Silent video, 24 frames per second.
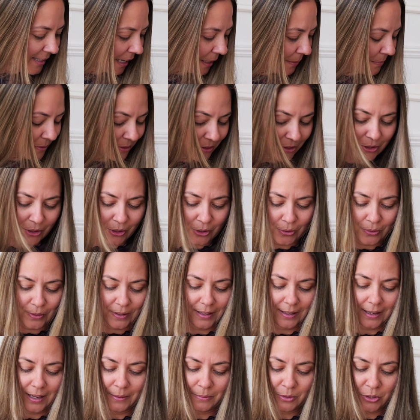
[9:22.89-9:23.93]
I'm
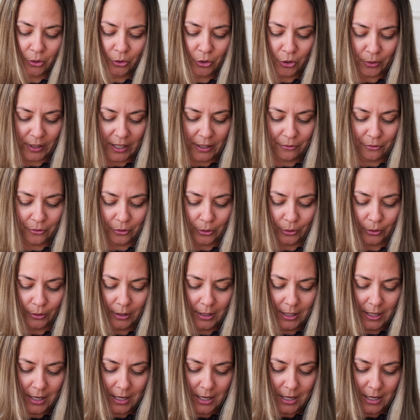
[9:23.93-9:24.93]
so grateful